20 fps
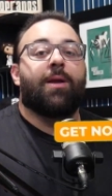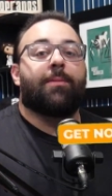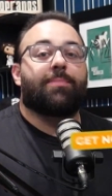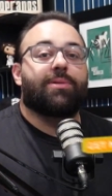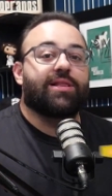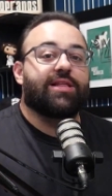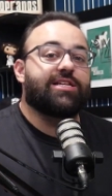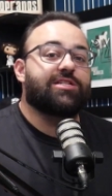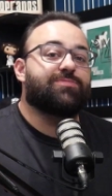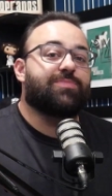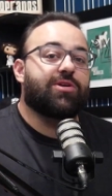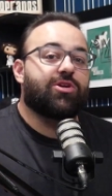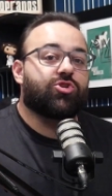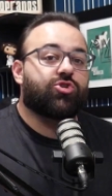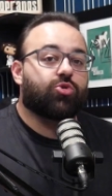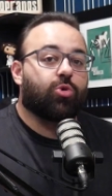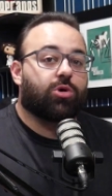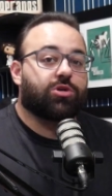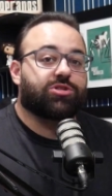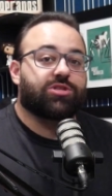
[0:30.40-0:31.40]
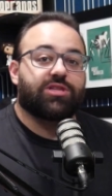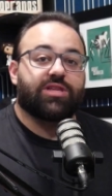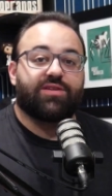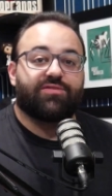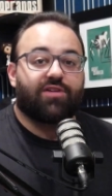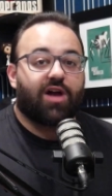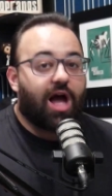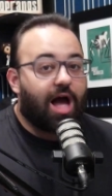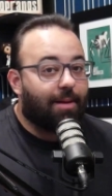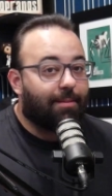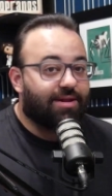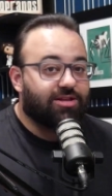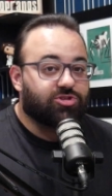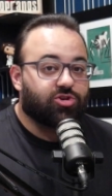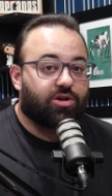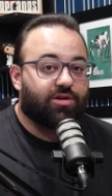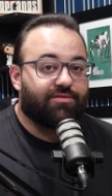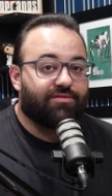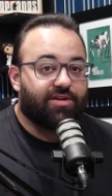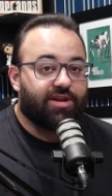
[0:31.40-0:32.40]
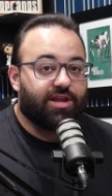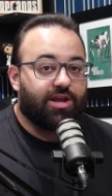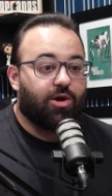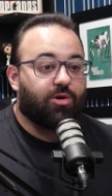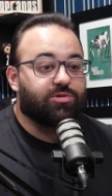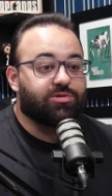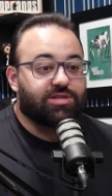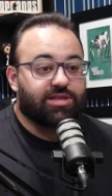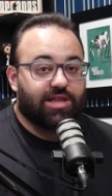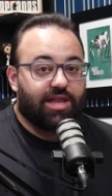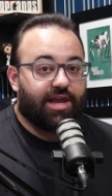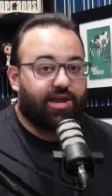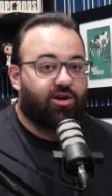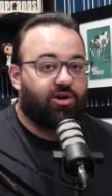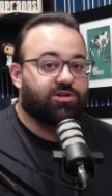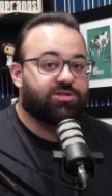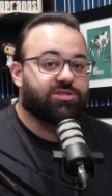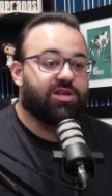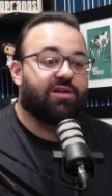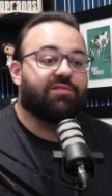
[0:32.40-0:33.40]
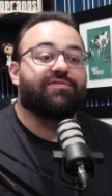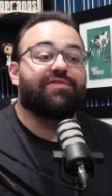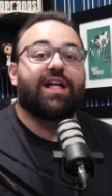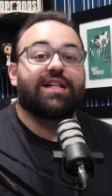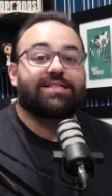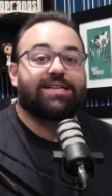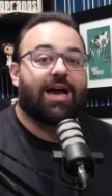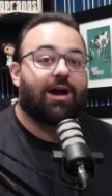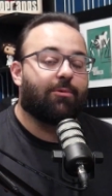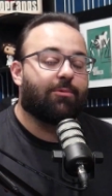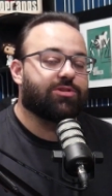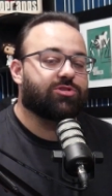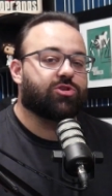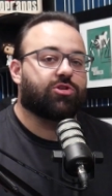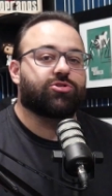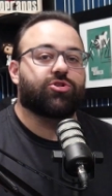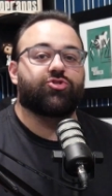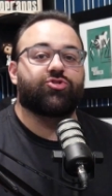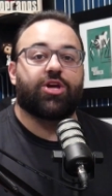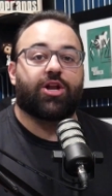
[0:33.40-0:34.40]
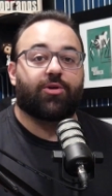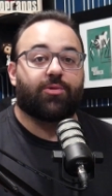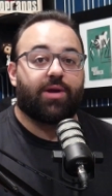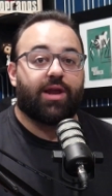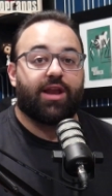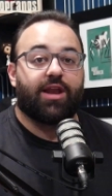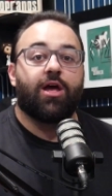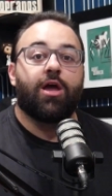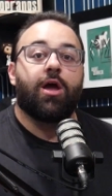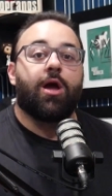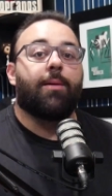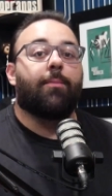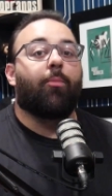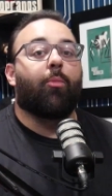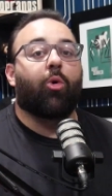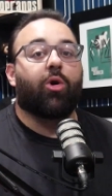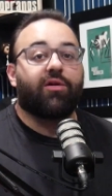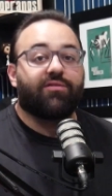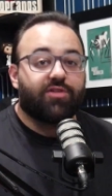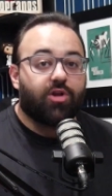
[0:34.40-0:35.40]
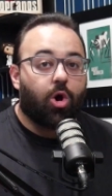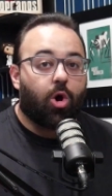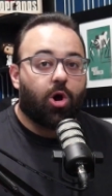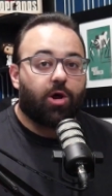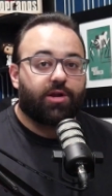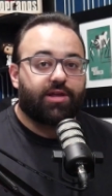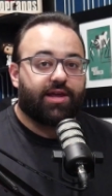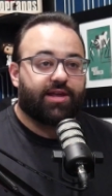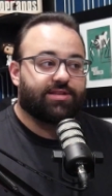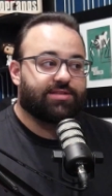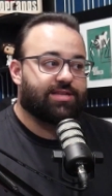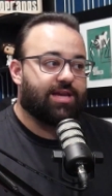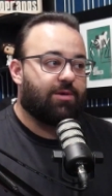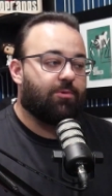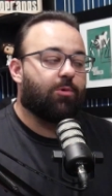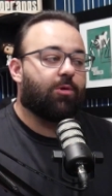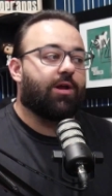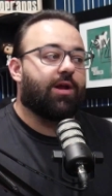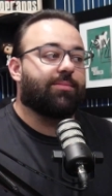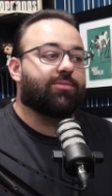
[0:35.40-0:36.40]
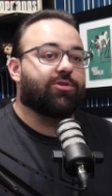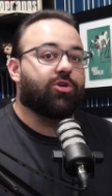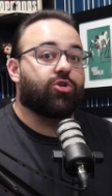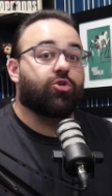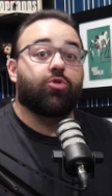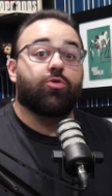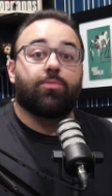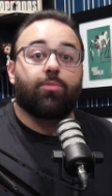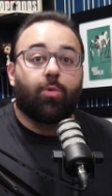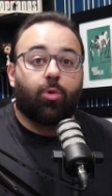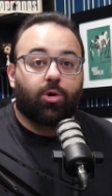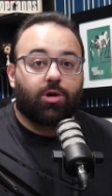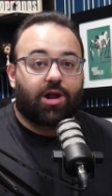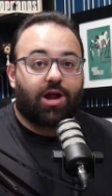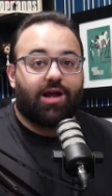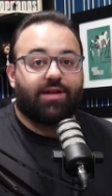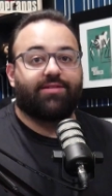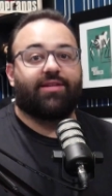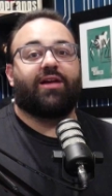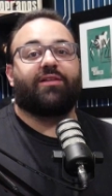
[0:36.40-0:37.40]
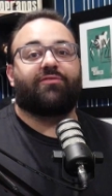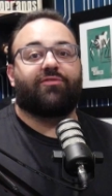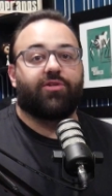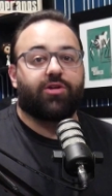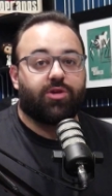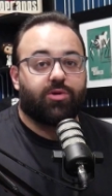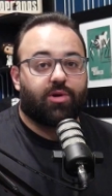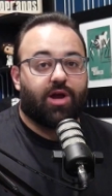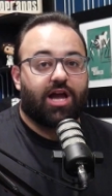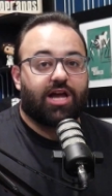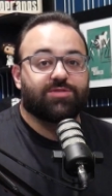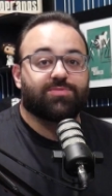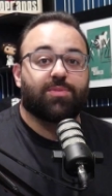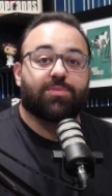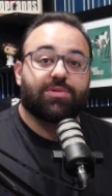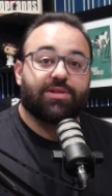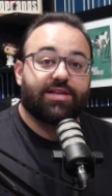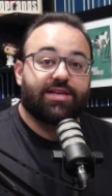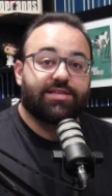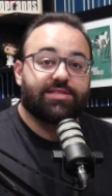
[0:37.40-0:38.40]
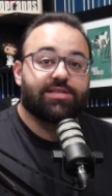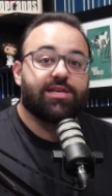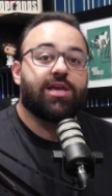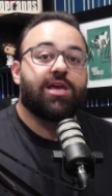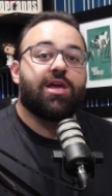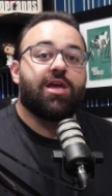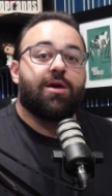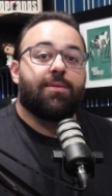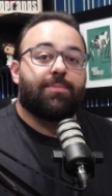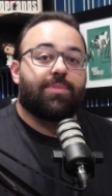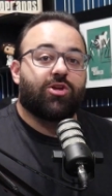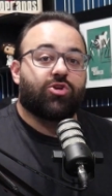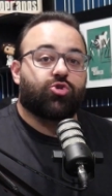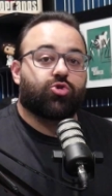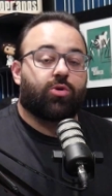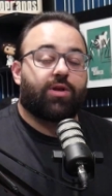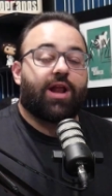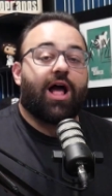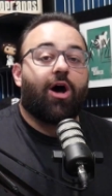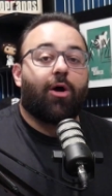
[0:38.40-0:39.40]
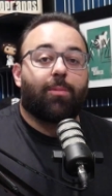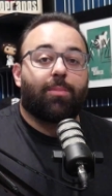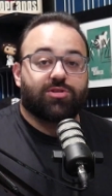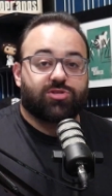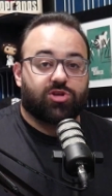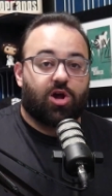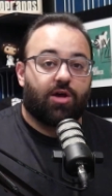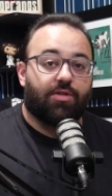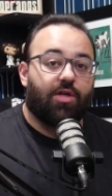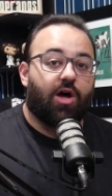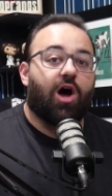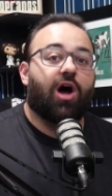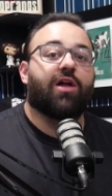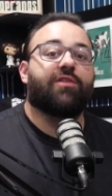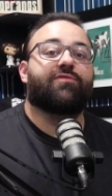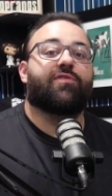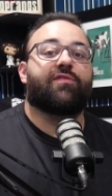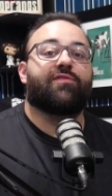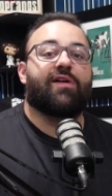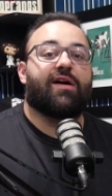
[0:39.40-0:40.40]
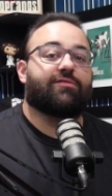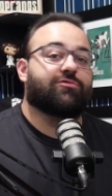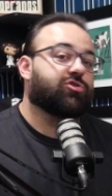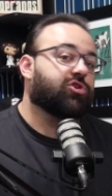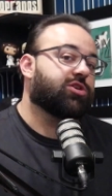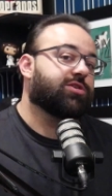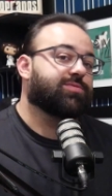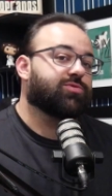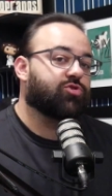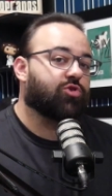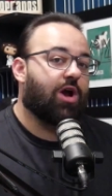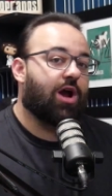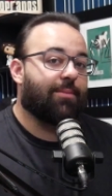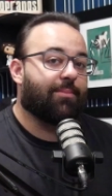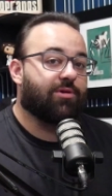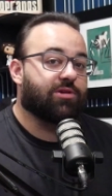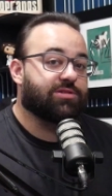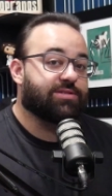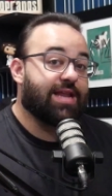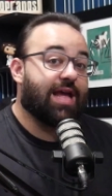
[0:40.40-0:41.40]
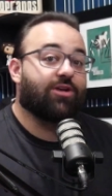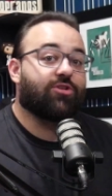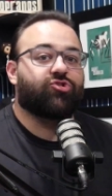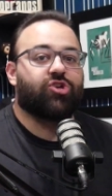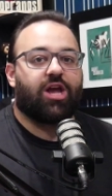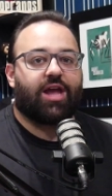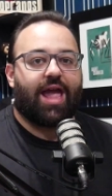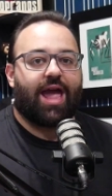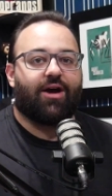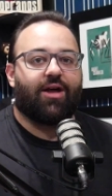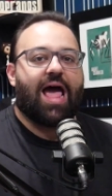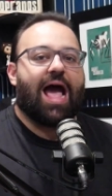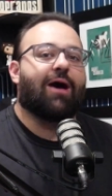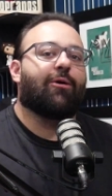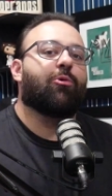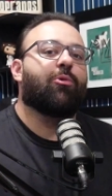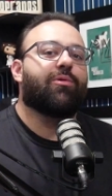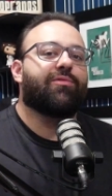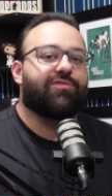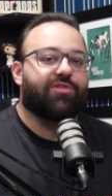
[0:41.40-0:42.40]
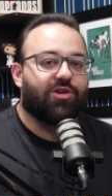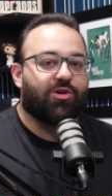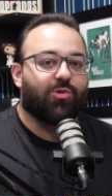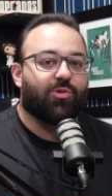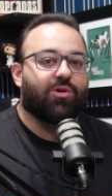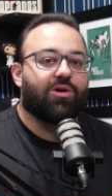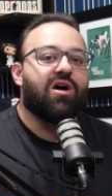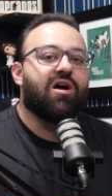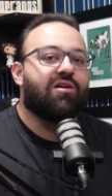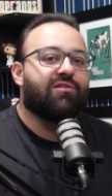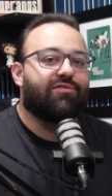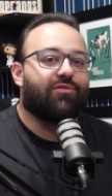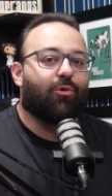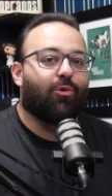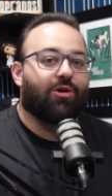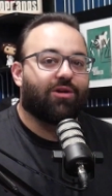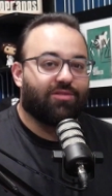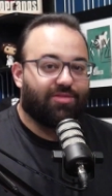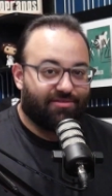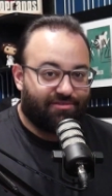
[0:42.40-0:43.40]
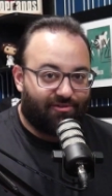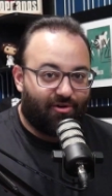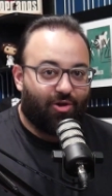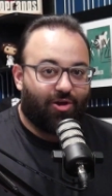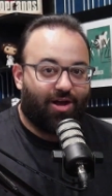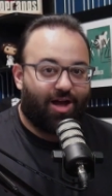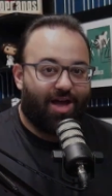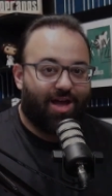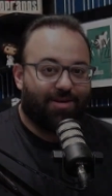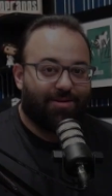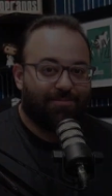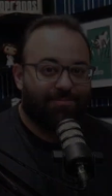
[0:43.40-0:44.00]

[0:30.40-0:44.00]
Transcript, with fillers: Please be sure to leave comments on our videos and like our stuff. That's how we start to generate more of an audience and we're able to do more content for you guys. But please be sure to help us on the hunt for 500 subscribers. Now check out our review for The Fall Guy.